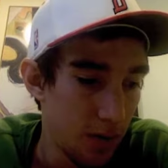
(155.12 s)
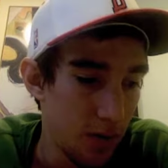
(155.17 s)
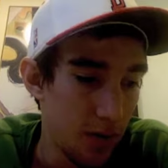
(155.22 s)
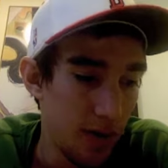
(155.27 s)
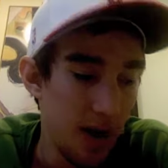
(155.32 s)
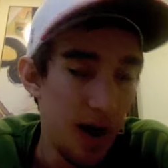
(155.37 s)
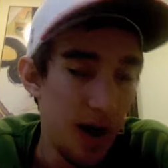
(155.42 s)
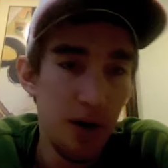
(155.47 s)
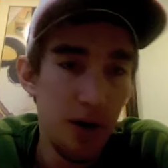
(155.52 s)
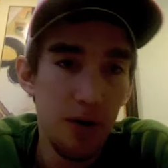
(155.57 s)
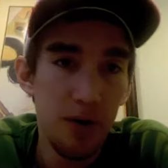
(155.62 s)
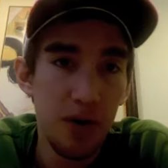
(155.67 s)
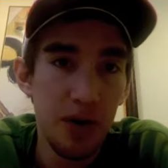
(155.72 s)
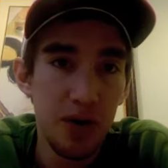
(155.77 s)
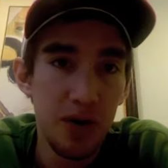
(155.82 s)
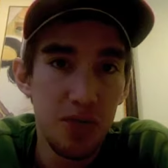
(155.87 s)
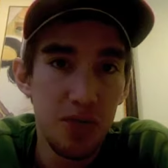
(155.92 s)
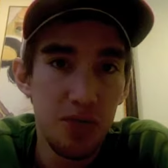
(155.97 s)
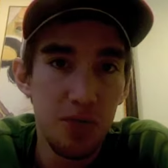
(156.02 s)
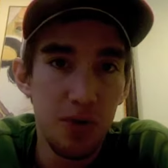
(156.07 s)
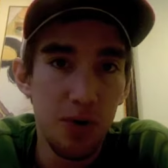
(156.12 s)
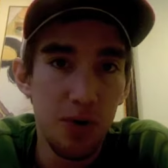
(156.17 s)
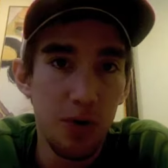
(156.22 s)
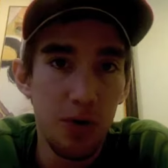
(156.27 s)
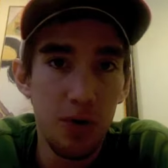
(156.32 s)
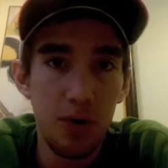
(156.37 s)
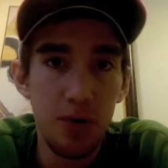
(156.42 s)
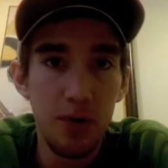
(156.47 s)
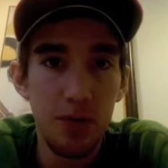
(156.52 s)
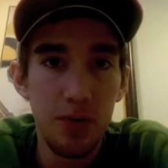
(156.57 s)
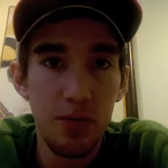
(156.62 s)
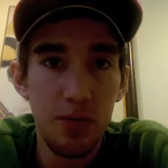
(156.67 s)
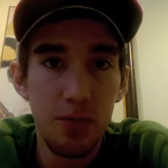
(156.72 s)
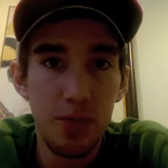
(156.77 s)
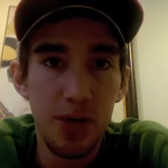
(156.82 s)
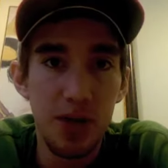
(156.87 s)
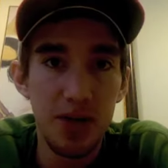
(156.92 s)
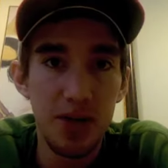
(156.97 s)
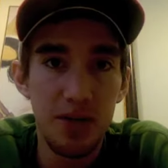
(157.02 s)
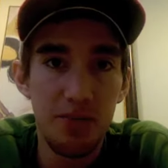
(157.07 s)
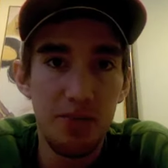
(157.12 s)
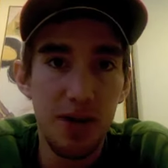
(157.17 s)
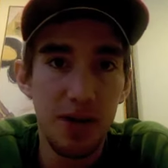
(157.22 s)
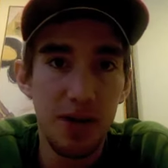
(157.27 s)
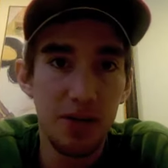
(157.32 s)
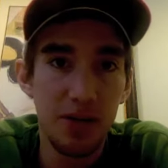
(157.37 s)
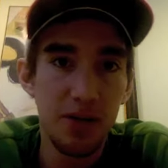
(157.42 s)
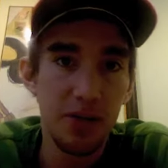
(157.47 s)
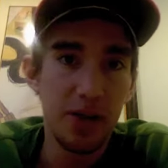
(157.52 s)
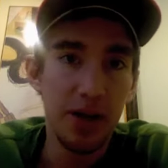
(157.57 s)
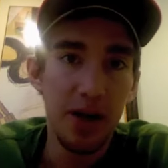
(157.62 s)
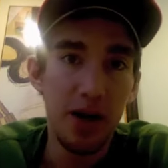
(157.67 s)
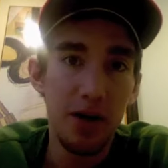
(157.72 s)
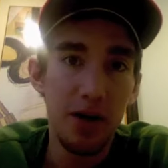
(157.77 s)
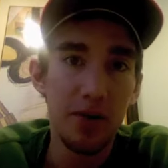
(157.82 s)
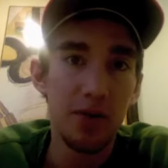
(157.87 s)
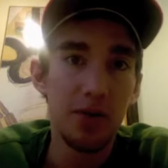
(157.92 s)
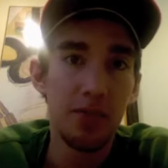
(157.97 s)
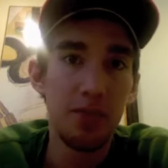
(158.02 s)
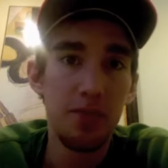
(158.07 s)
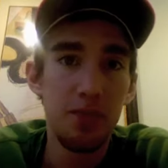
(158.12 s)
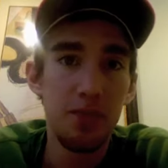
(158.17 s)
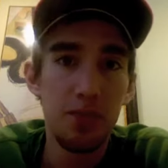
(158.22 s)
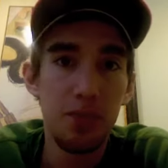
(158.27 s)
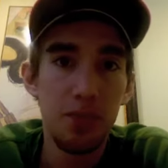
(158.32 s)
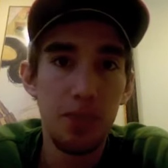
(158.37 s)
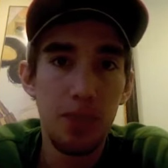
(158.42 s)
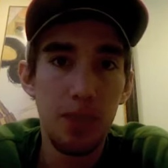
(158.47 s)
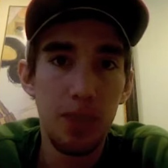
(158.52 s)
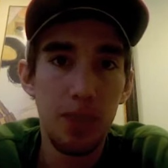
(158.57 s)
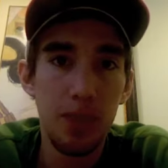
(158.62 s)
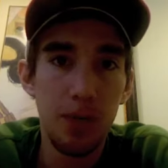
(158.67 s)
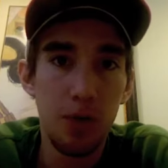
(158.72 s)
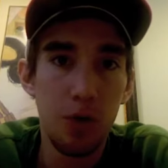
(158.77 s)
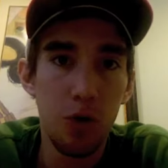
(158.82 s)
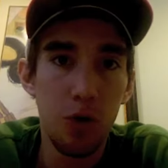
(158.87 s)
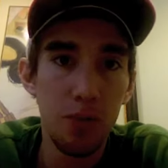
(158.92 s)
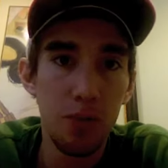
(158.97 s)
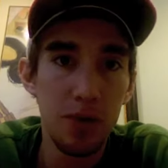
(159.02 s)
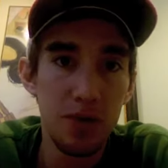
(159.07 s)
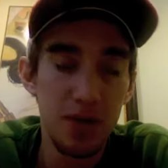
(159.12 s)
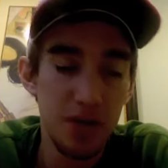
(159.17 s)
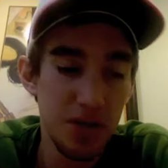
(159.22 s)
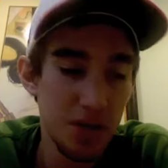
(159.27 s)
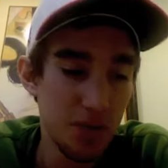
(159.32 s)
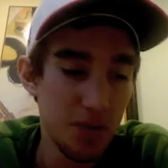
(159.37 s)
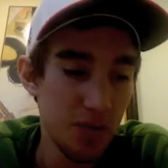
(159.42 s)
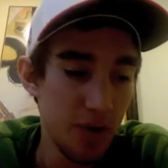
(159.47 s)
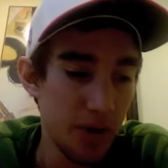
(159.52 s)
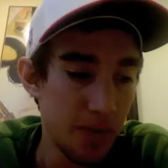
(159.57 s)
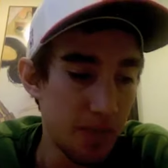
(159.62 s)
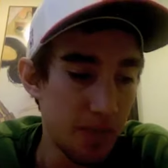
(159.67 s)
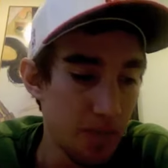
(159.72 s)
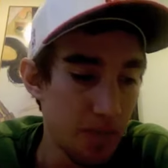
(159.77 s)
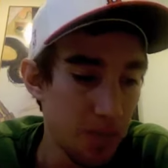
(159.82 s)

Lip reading: how each role plays effect in like how the whole business is run.